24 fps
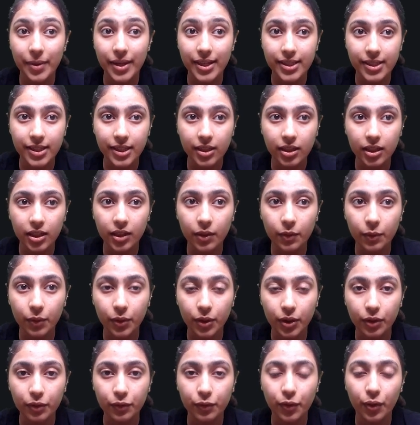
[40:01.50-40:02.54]
basically
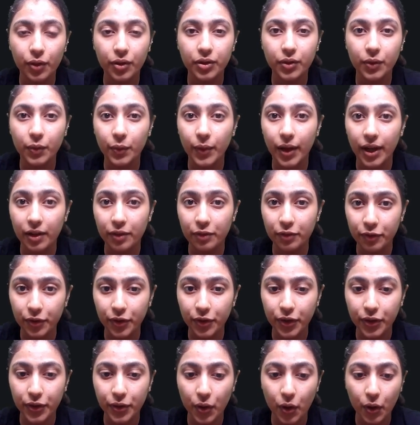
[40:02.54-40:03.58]
work for the
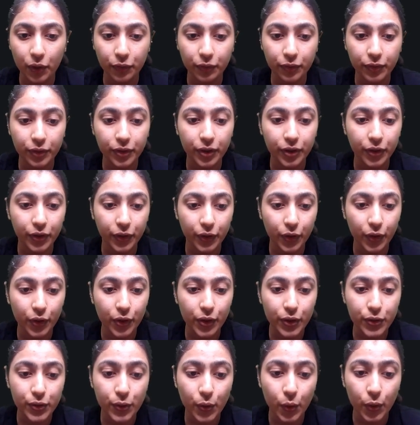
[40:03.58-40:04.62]
welfare of the
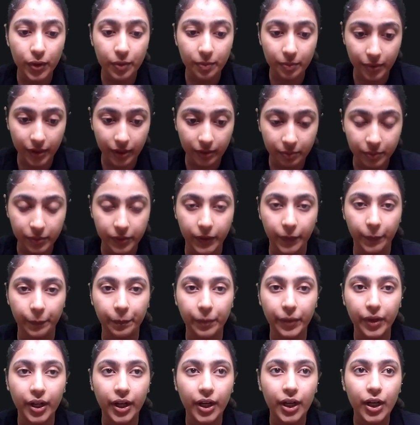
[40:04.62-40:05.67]
its own people.
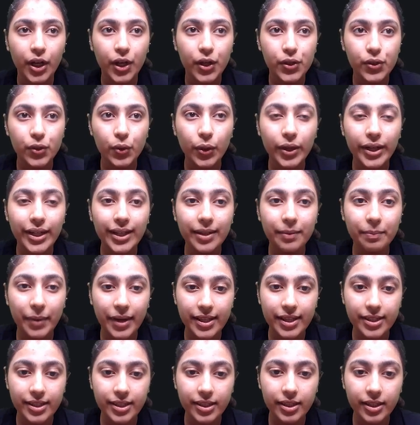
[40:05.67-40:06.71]
So it
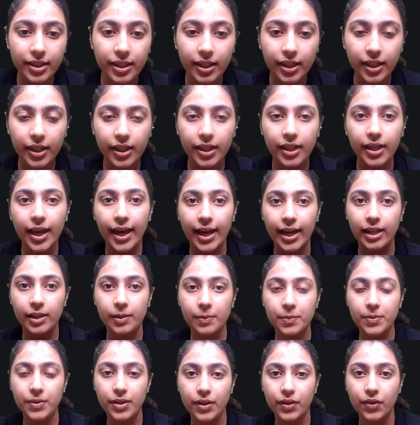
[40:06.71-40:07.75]
basically
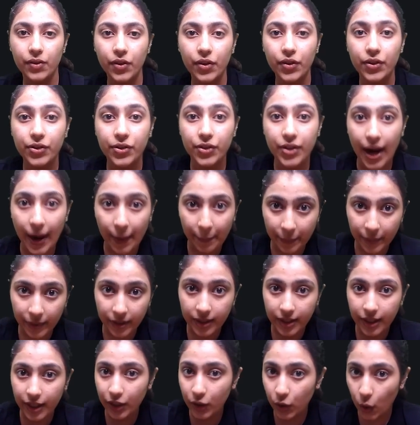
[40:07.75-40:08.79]
helps in the
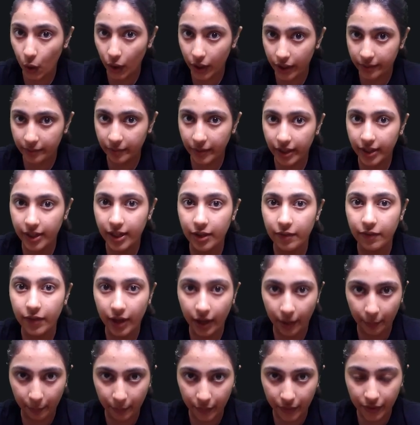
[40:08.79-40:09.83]
rapid economic
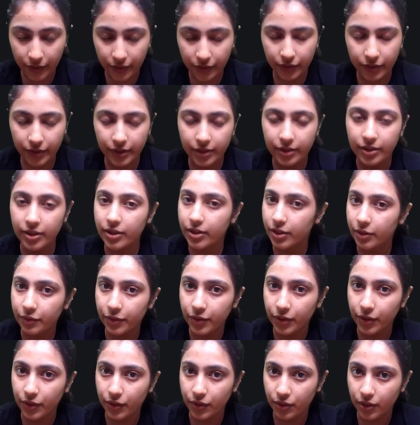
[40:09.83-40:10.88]
development. This is the
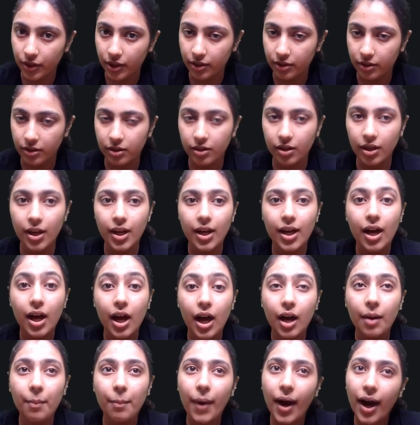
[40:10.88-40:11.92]
first reason.
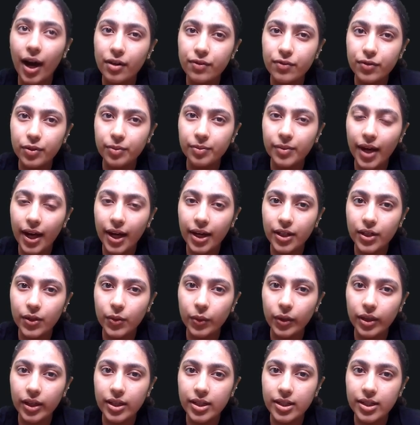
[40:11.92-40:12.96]
Apart from that, you
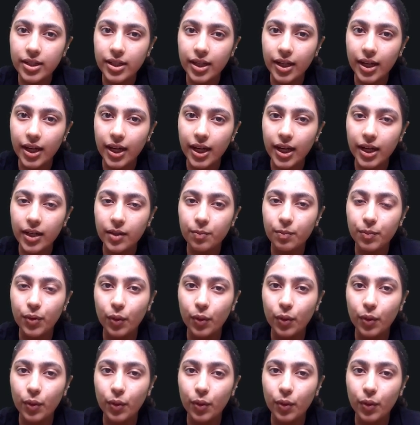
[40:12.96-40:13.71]
can say it